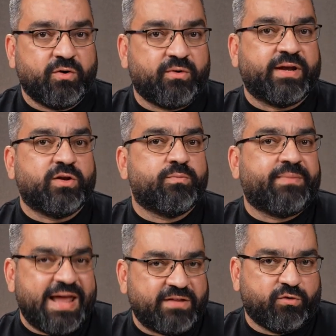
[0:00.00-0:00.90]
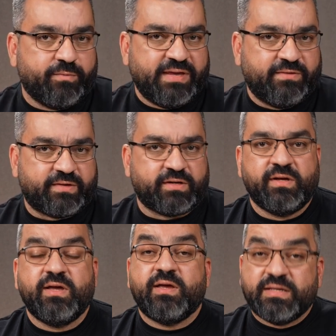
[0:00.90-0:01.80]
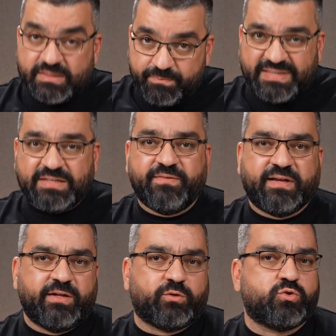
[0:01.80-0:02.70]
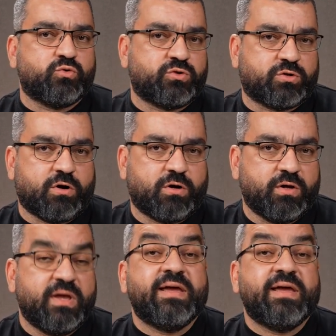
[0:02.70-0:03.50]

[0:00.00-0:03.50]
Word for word: or a new platform even, specifically to shoot RAW,